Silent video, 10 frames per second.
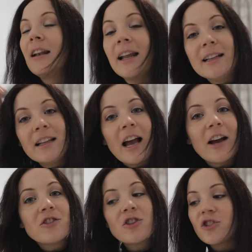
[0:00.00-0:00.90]
Lately,
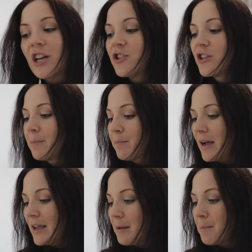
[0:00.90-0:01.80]
I just changed up
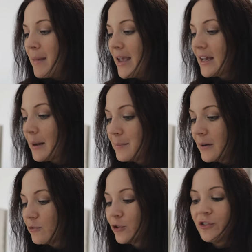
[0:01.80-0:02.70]
my makeup
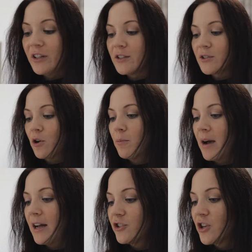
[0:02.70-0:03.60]
routine so
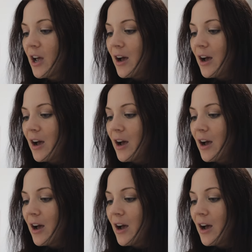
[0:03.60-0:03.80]
much.